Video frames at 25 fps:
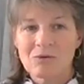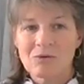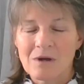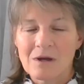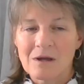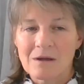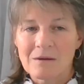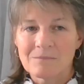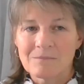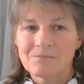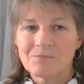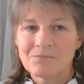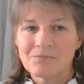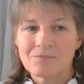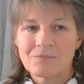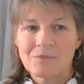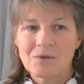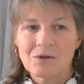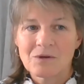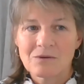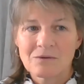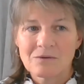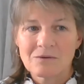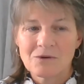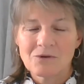
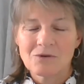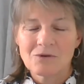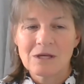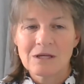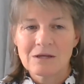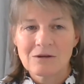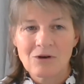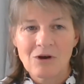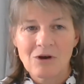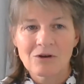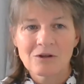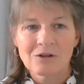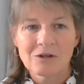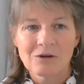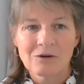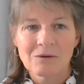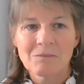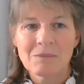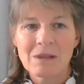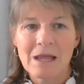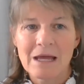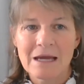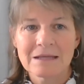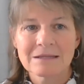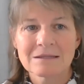who need cochlear
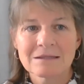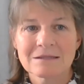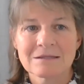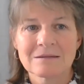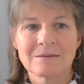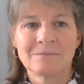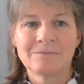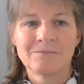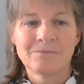implants.